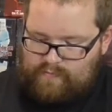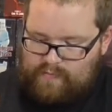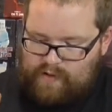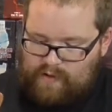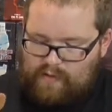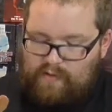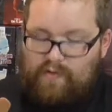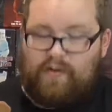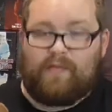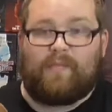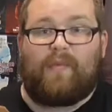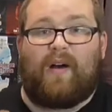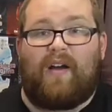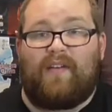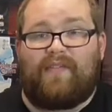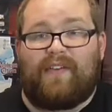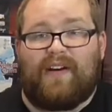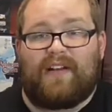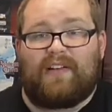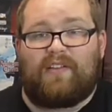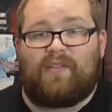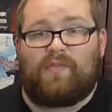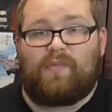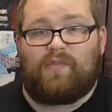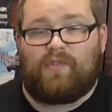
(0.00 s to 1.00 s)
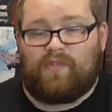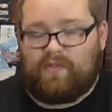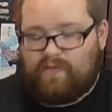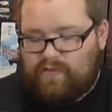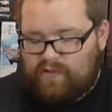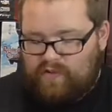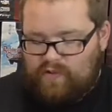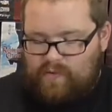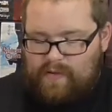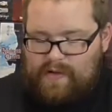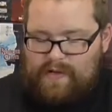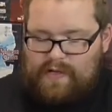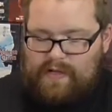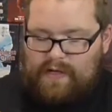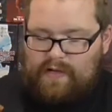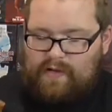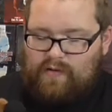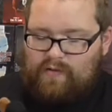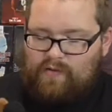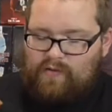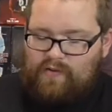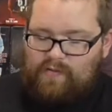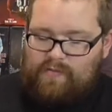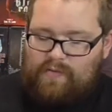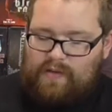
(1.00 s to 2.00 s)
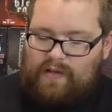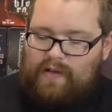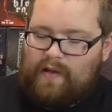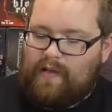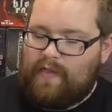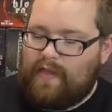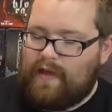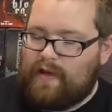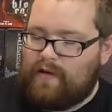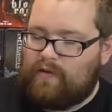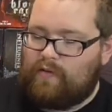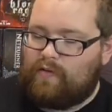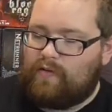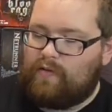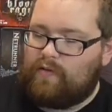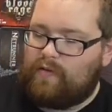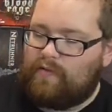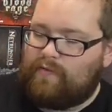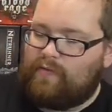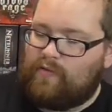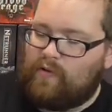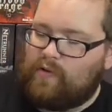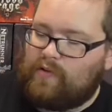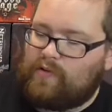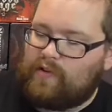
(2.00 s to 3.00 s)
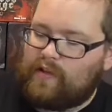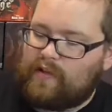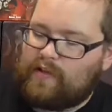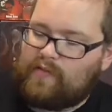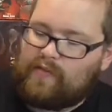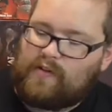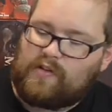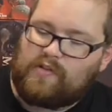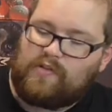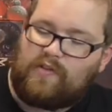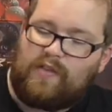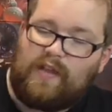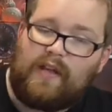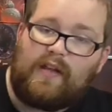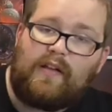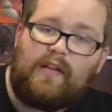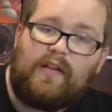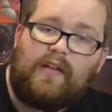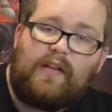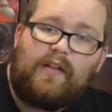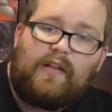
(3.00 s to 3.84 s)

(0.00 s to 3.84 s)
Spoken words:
I thought it might have had some sort of squeak in it or something like that, or a voice activation thing.